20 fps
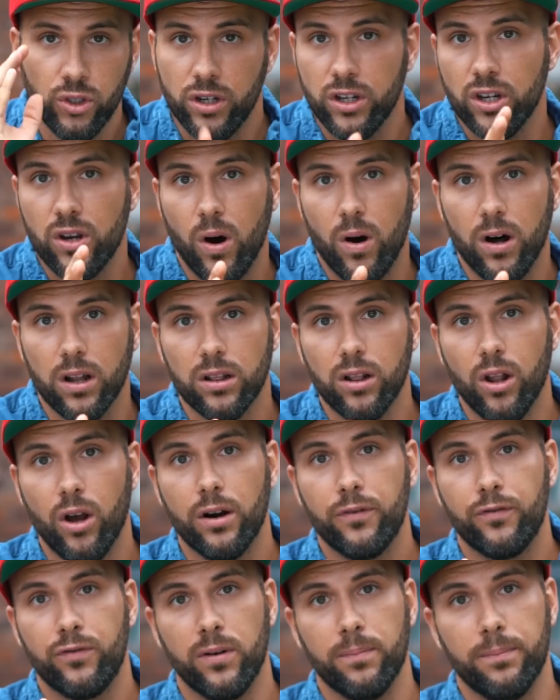You can go and
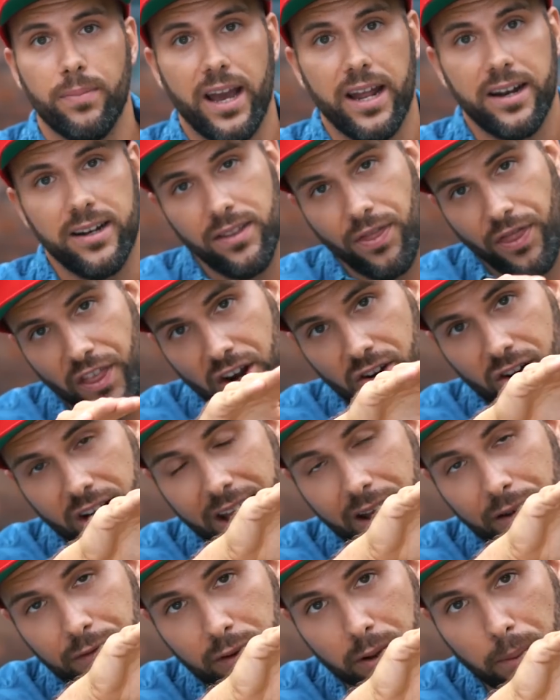learn from Ben. There I
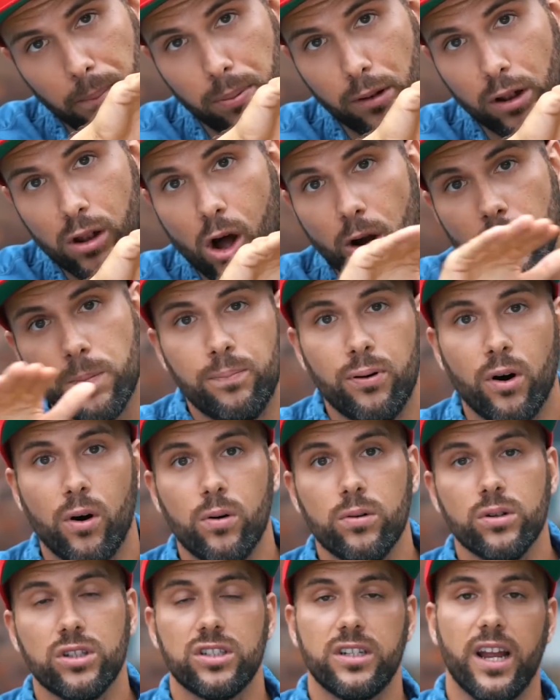have a blog
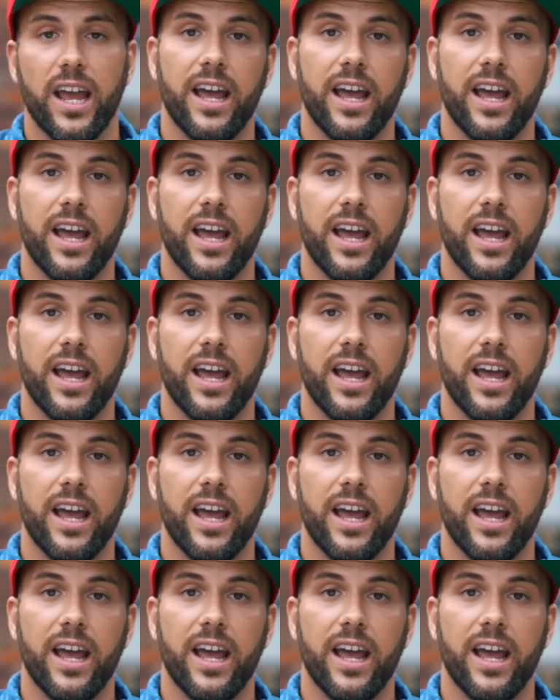post,